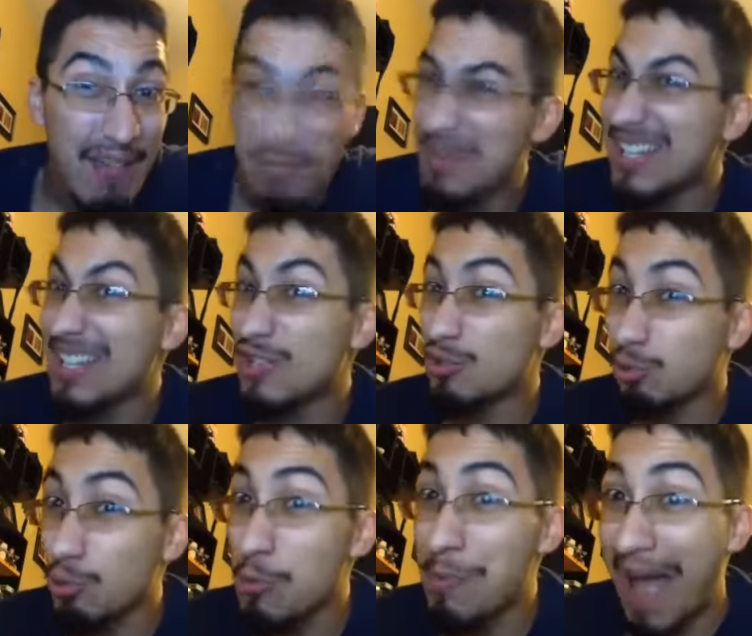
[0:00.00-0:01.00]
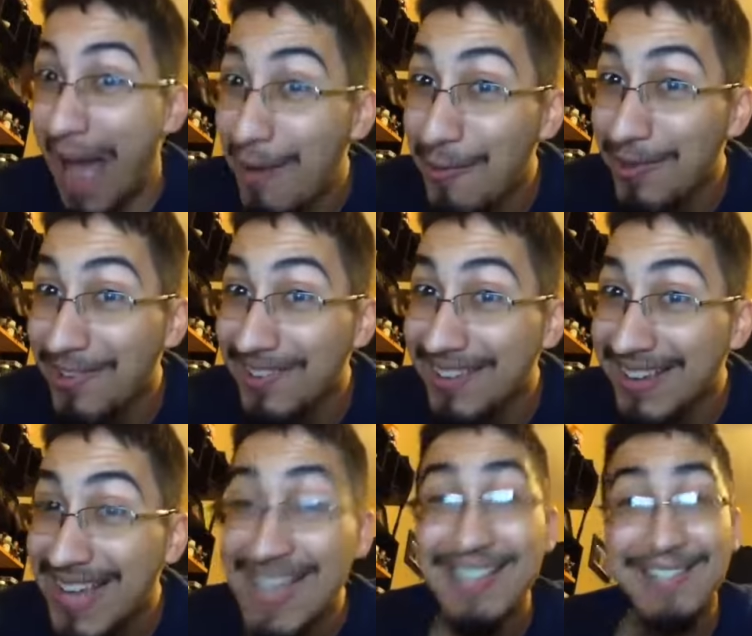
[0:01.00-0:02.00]
representing true power,
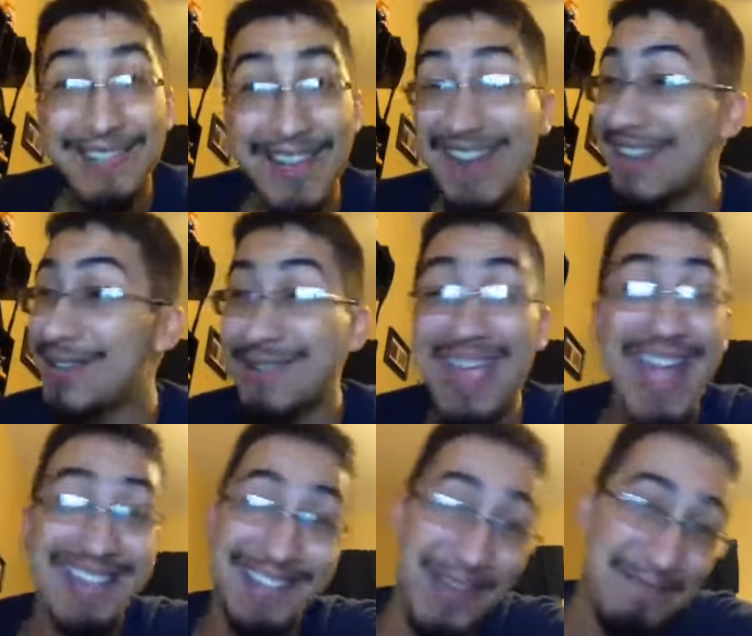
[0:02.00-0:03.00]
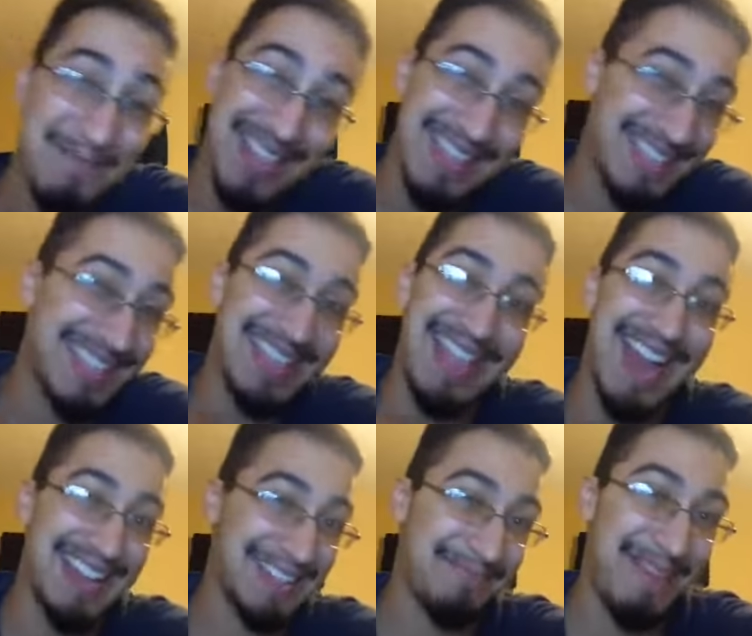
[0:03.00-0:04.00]
son, you can't tell me
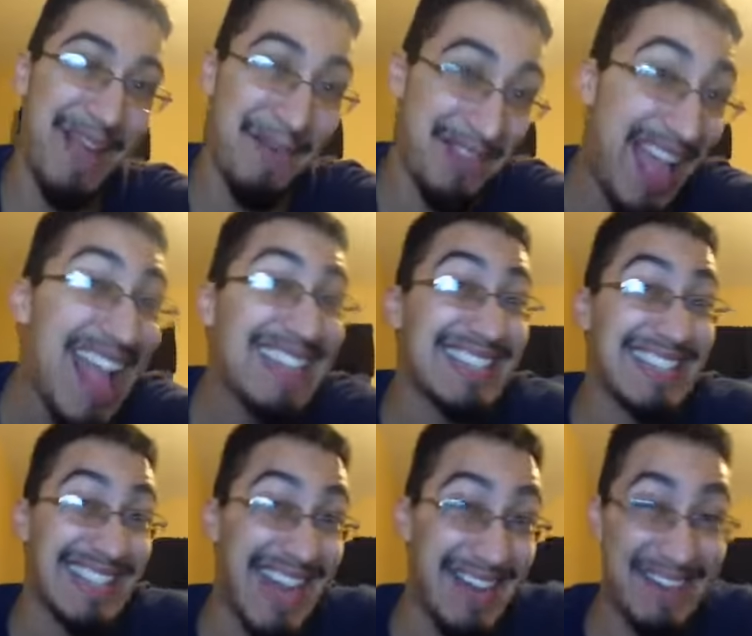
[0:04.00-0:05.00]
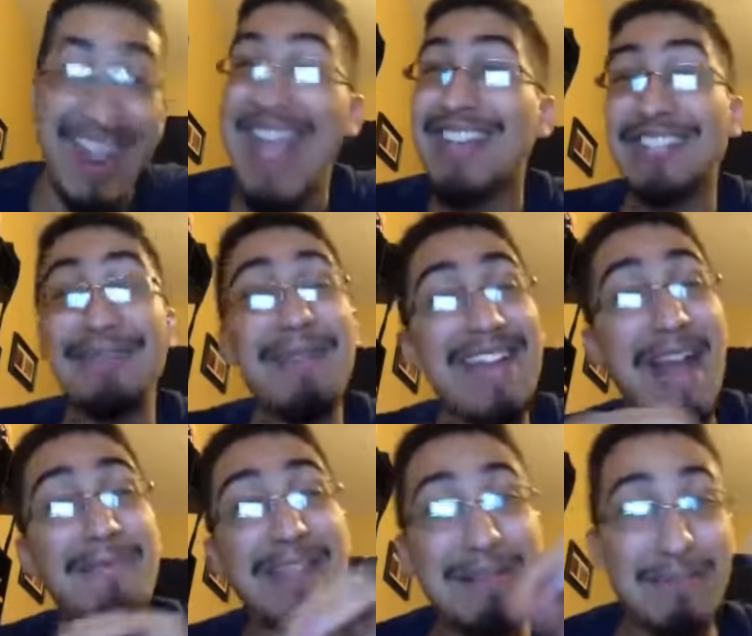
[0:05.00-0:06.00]
that isn't power. That's scary. She may
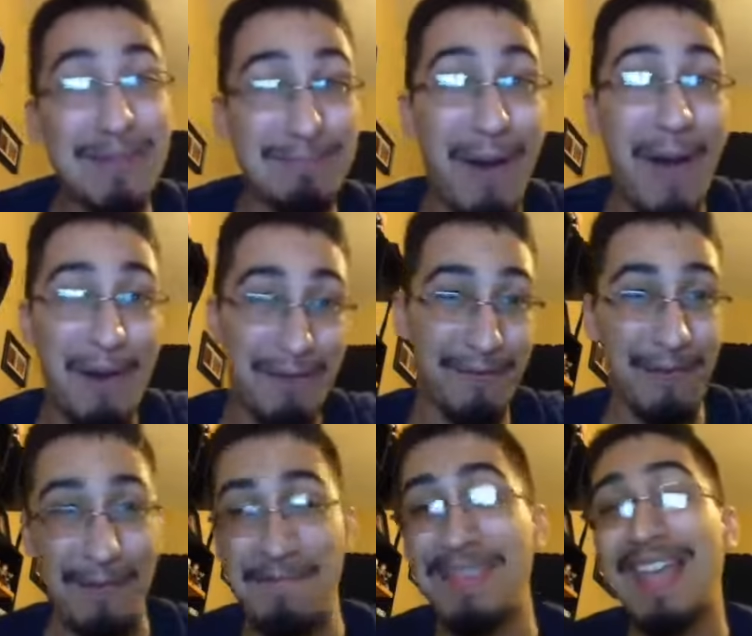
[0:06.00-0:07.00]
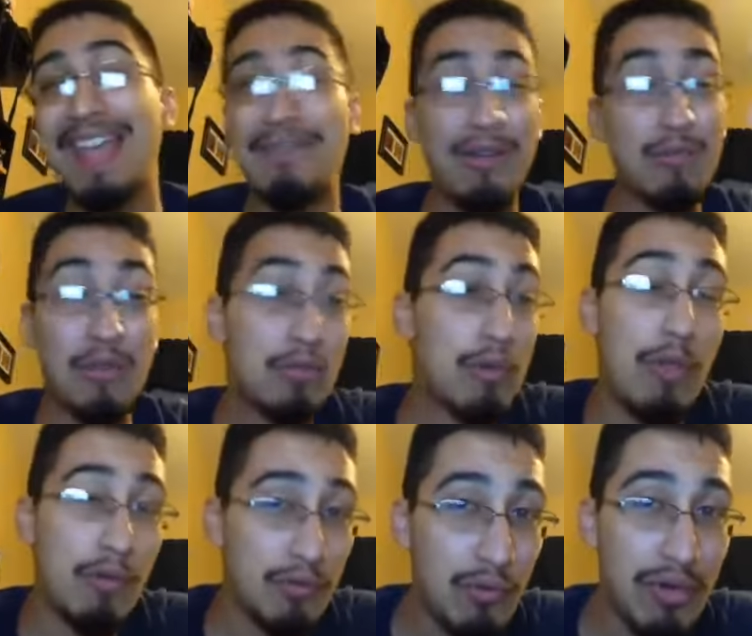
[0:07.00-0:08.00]
not be the most powerful, which we
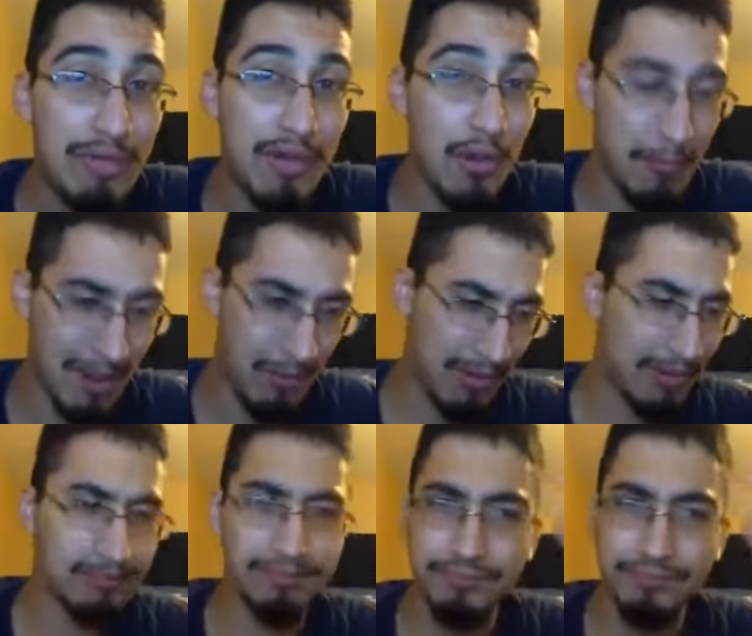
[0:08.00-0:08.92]
don't even know, by the way.